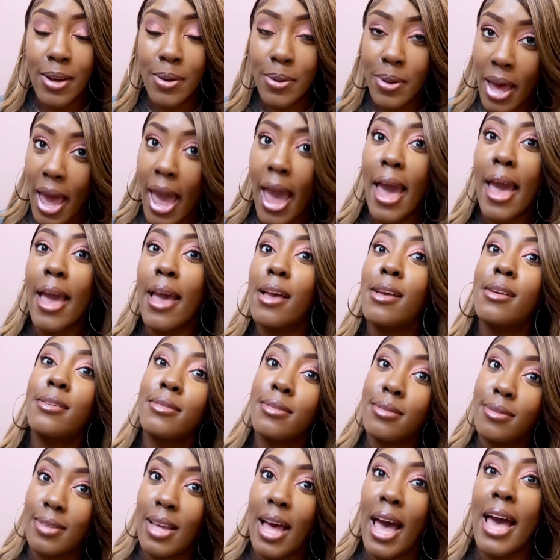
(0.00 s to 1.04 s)
Okay,
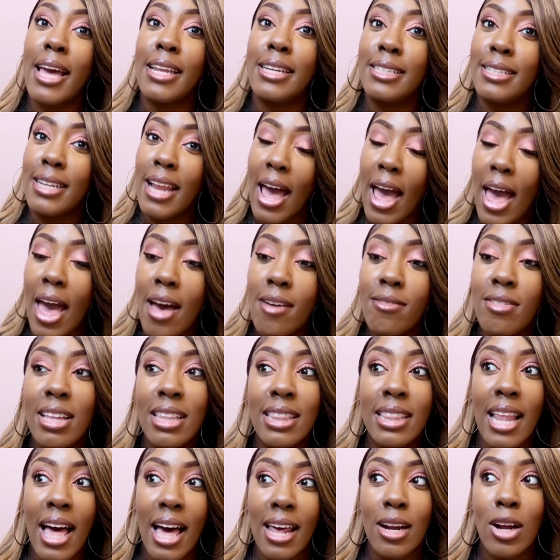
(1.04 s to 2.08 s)
I did not have a
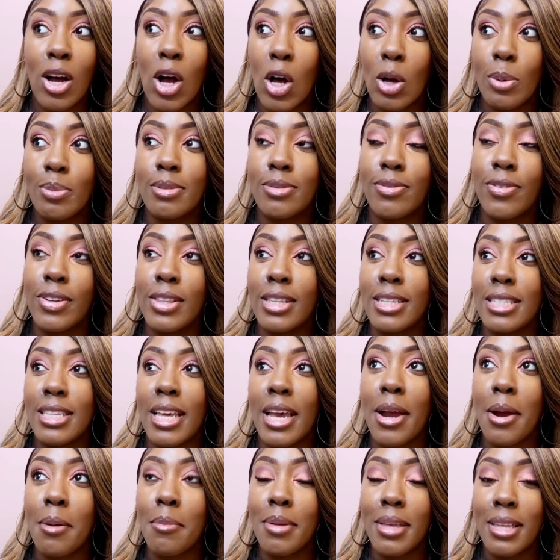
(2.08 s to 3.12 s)
lot of hopes for this
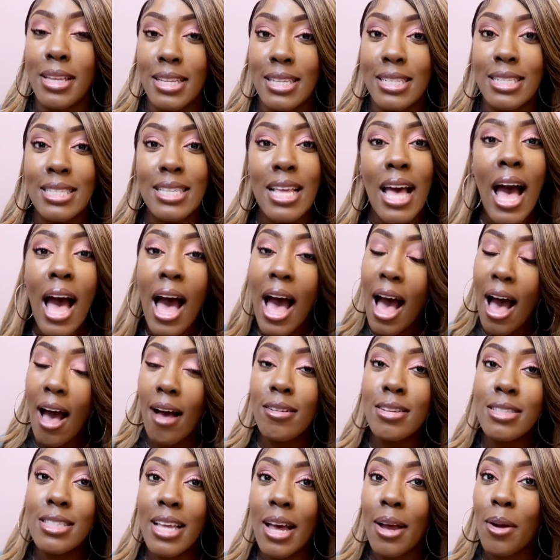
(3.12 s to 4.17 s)
hair because I
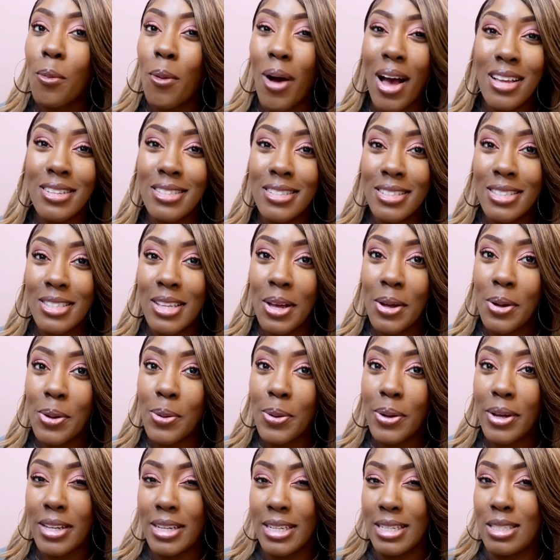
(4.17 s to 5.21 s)
was like, why is it so
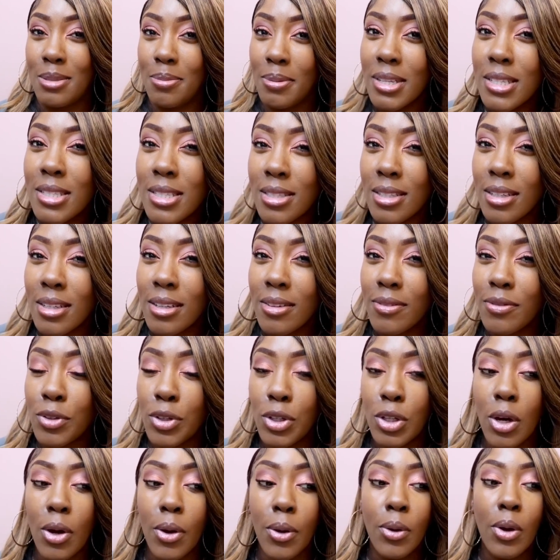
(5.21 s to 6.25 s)
inexpensive, you
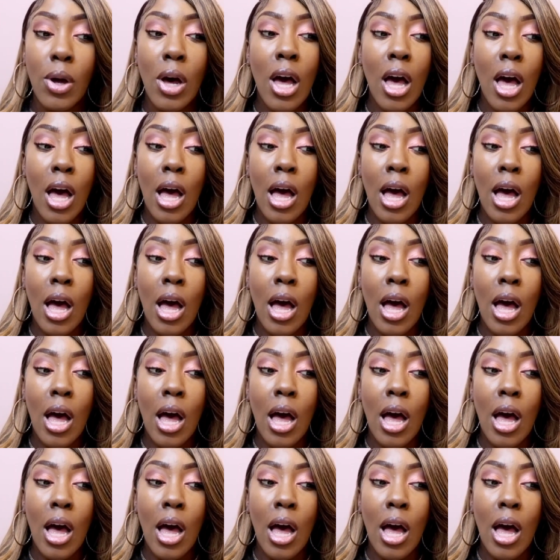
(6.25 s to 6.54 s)
know?